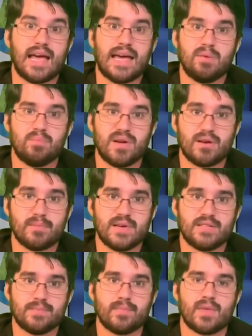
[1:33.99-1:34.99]
A
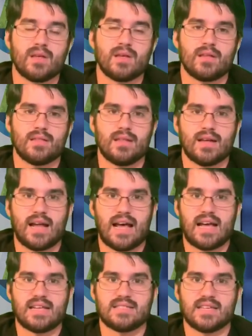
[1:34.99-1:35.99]
pyramid that
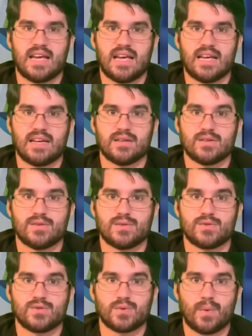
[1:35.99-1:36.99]
has a
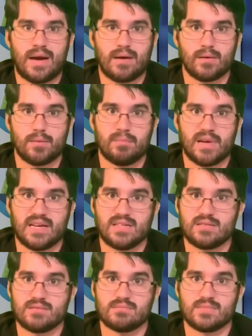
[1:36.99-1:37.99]
square
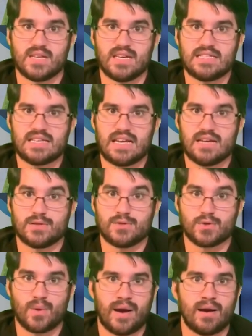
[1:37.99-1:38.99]
base is a
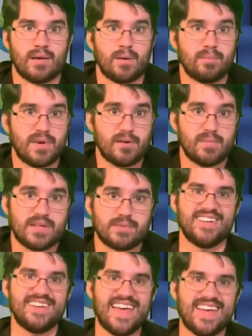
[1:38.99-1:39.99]
square pyramid.
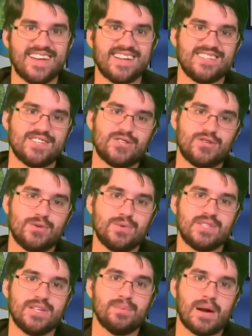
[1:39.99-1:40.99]
A net is a
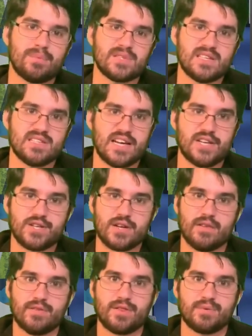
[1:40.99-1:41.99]
2D representation
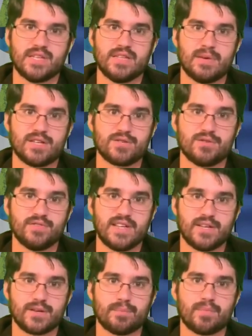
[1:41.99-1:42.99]
of a three-dimensional
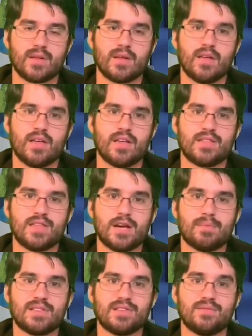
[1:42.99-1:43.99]
figure. Think
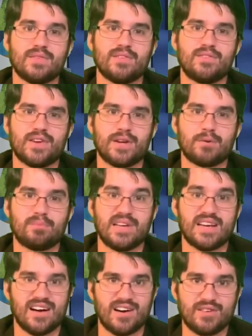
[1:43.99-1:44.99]
about the figure
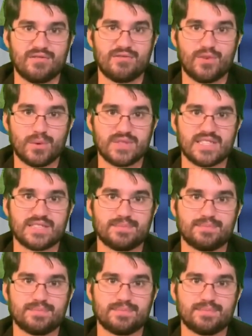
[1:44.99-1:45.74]
being unfolded.